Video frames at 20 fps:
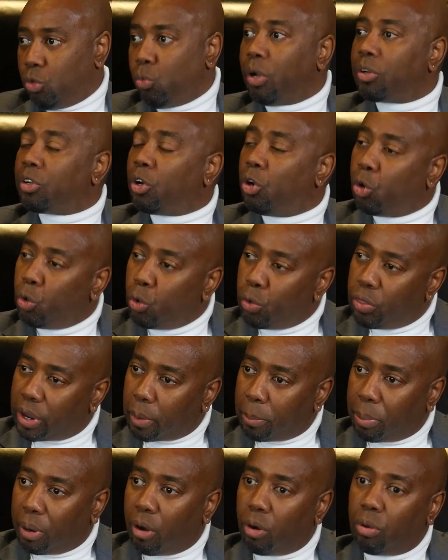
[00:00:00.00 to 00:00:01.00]
You wonder who
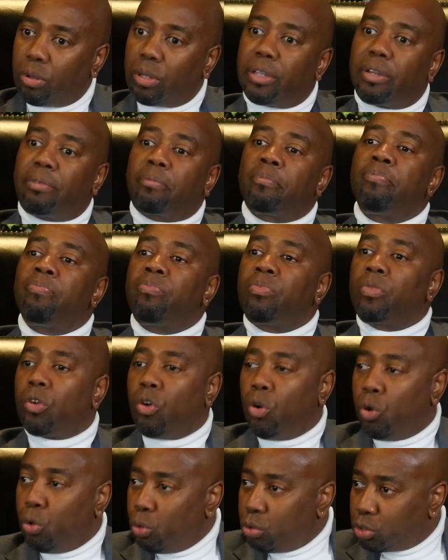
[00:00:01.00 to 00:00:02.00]
they're polling,
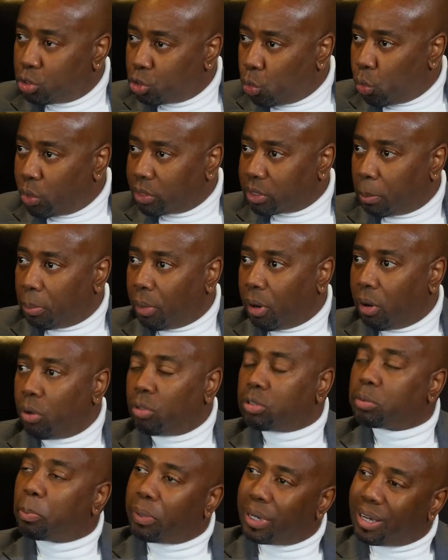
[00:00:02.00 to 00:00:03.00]
who's doing the
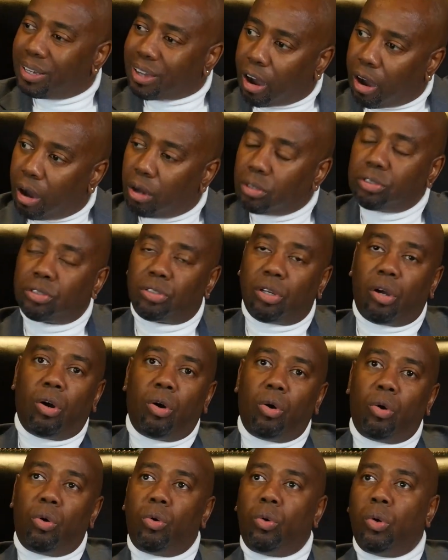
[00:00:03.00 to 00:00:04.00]
polls, but
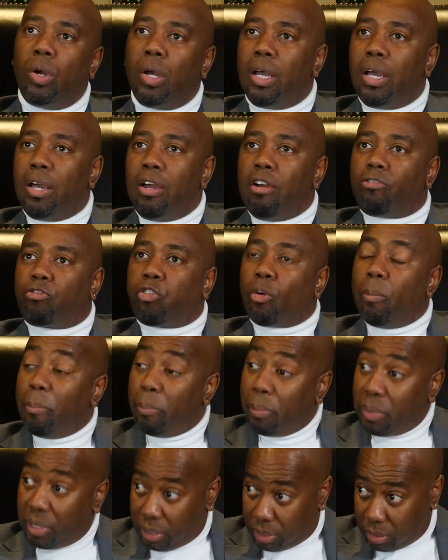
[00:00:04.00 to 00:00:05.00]
also for
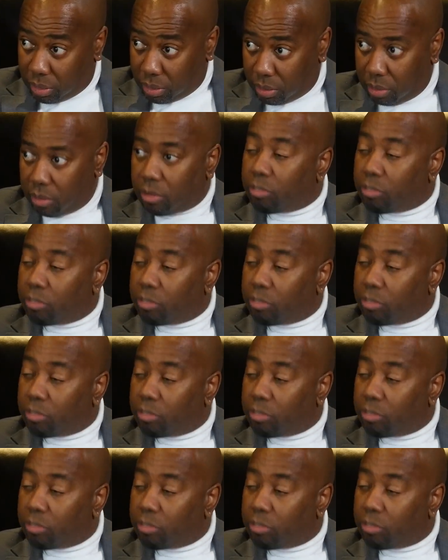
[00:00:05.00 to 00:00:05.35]
me,